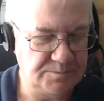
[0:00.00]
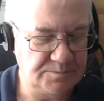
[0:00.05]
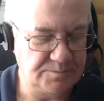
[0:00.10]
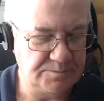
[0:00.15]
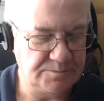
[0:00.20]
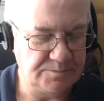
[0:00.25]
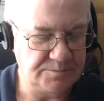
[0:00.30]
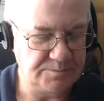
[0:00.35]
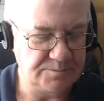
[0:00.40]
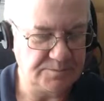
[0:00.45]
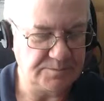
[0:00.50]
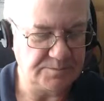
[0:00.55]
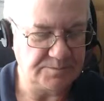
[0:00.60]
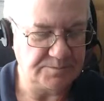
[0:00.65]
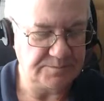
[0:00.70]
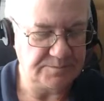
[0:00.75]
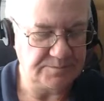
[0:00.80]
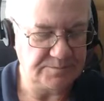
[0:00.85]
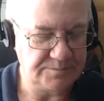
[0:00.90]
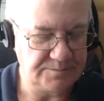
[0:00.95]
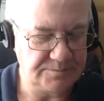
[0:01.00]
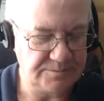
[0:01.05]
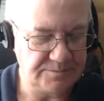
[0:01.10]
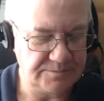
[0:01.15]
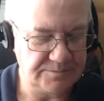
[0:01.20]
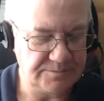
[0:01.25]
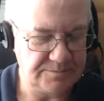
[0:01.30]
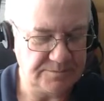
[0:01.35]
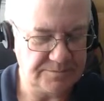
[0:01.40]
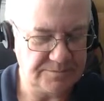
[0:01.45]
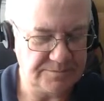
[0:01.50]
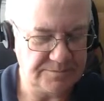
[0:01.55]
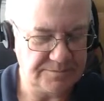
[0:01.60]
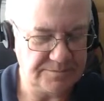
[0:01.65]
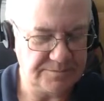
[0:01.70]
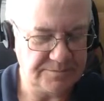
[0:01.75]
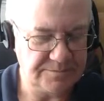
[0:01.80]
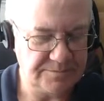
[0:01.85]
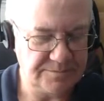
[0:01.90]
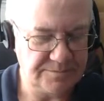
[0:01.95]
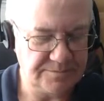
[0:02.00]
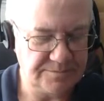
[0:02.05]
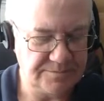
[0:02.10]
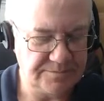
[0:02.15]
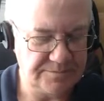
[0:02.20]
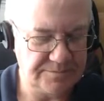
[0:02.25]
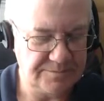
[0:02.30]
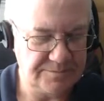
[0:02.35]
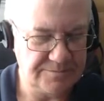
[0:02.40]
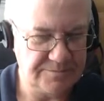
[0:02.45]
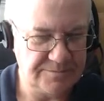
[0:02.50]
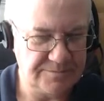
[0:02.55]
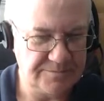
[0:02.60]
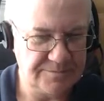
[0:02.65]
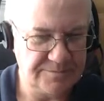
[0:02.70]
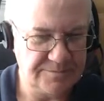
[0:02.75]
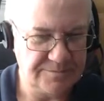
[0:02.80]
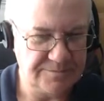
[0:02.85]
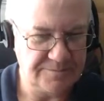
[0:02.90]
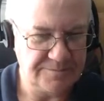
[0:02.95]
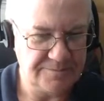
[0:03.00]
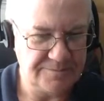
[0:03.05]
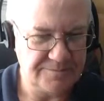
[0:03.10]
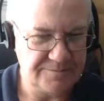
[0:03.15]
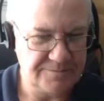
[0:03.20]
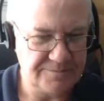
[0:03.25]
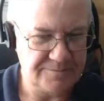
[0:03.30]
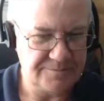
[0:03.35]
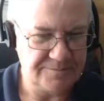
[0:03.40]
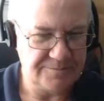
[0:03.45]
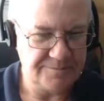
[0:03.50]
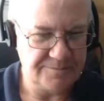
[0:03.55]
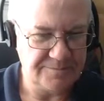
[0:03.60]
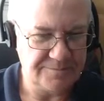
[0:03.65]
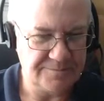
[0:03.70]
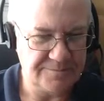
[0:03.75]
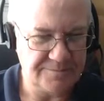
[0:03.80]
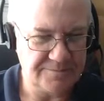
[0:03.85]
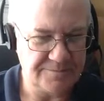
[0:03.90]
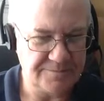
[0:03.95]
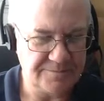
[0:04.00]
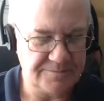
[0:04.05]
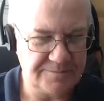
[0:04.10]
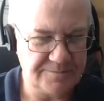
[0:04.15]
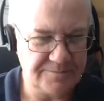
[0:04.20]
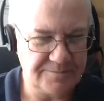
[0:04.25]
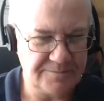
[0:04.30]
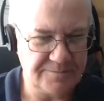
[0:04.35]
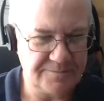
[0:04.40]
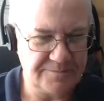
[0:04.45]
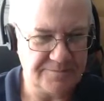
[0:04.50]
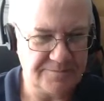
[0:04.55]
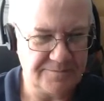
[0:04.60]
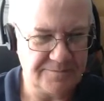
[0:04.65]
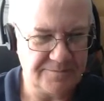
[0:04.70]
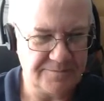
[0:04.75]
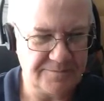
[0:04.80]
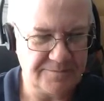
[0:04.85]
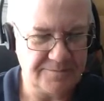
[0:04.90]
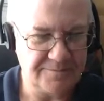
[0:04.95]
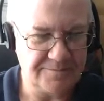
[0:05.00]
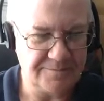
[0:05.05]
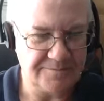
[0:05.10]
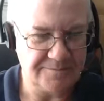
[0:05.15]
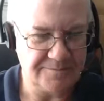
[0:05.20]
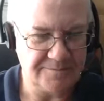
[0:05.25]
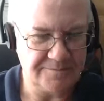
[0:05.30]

[no speech]